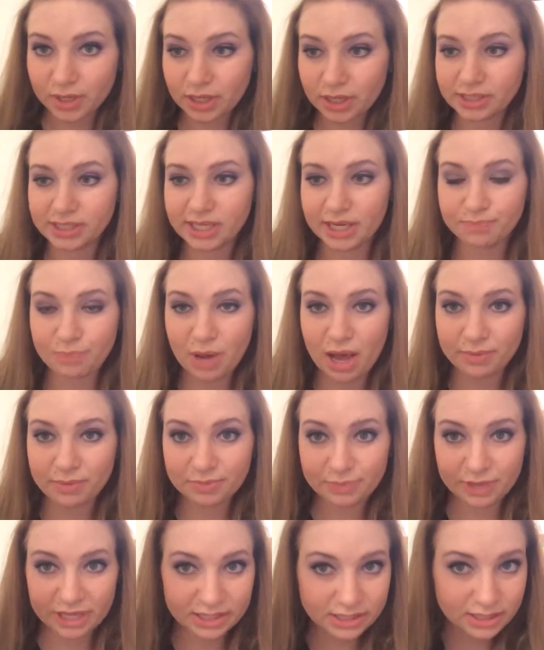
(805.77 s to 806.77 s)
And take
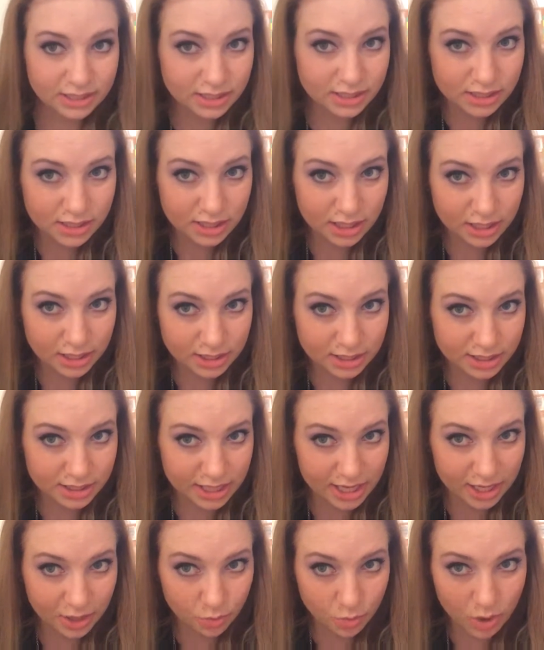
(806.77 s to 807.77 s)
Bobbi Pins and
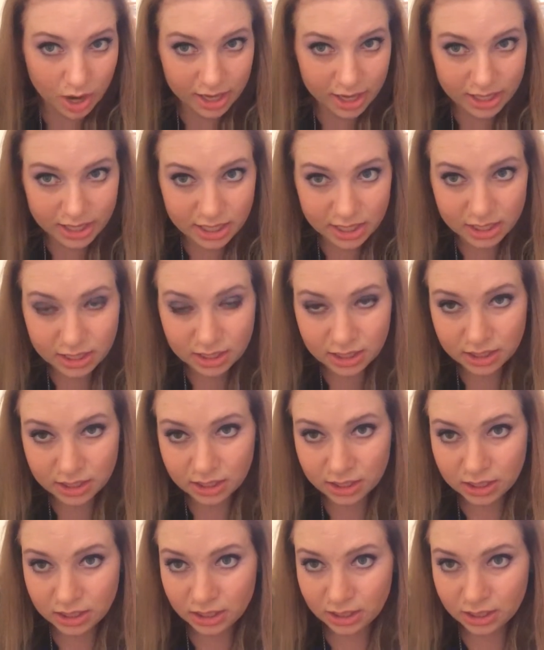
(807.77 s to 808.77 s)
take 1
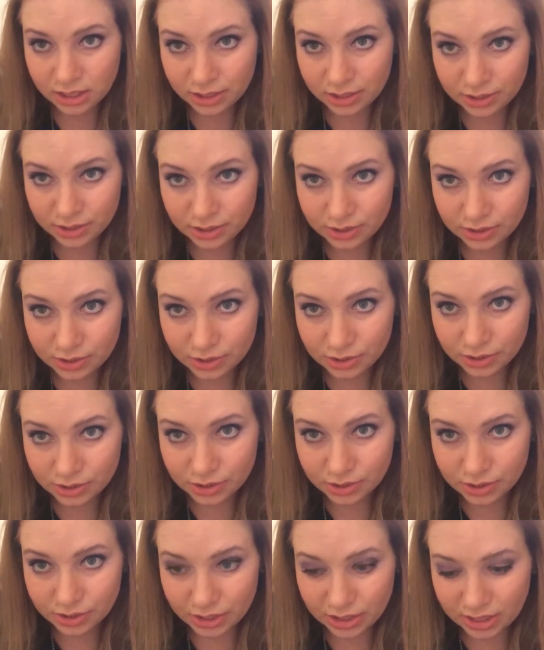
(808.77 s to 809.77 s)

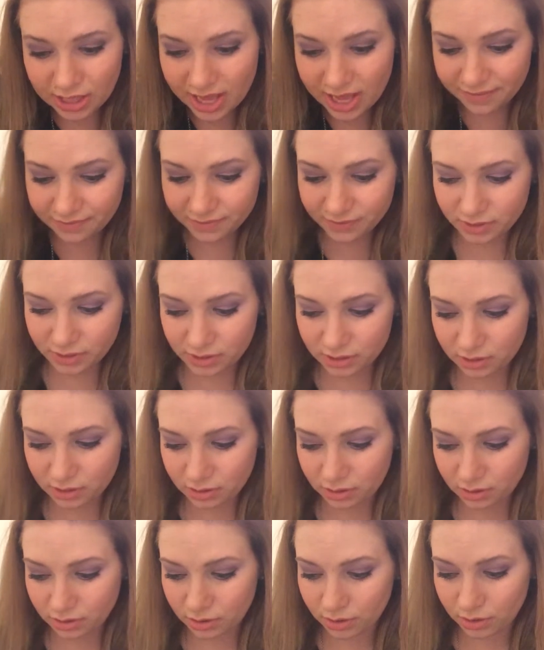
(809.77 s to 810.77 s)
to the left,
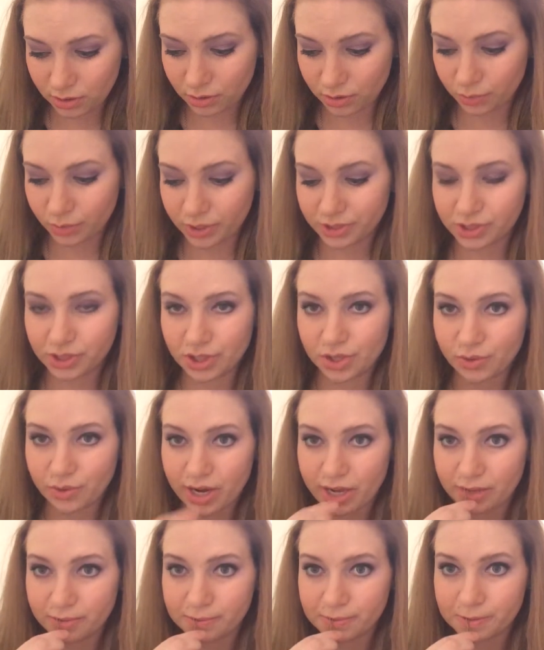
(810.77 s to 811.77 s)
1 to the
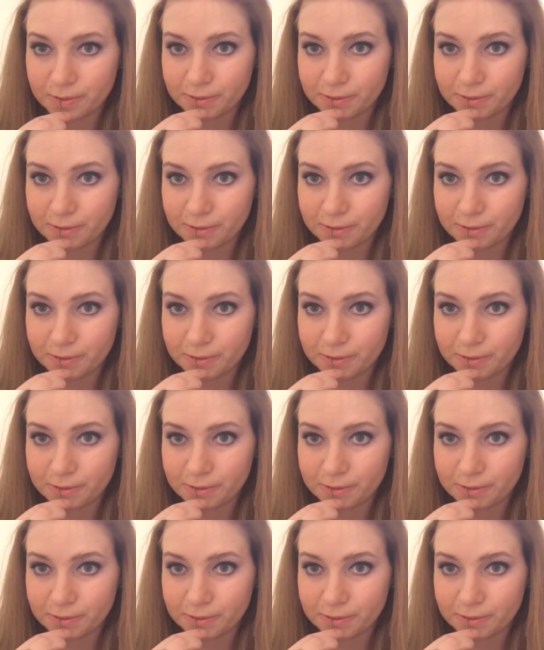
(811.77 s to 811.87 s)
right.